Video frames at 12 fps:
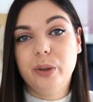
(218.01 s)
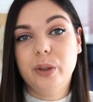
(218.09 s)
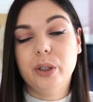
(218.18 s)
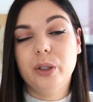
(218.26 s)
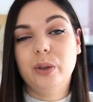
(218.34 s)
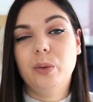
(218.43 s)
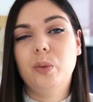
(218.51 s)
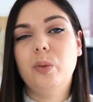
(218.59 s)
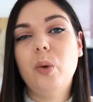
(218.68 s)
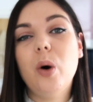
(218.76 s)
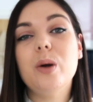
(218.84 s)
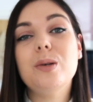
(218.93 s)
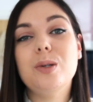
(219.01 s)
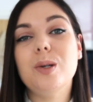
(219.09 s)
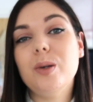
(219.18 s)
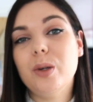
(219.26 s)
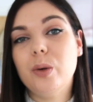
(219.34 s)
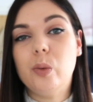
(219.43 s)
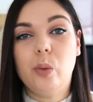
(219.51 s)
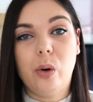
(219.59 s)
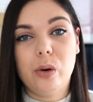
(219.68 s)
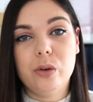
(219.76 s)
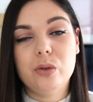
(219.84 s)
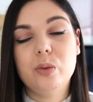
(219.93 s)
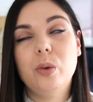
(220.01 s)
good, what do you want?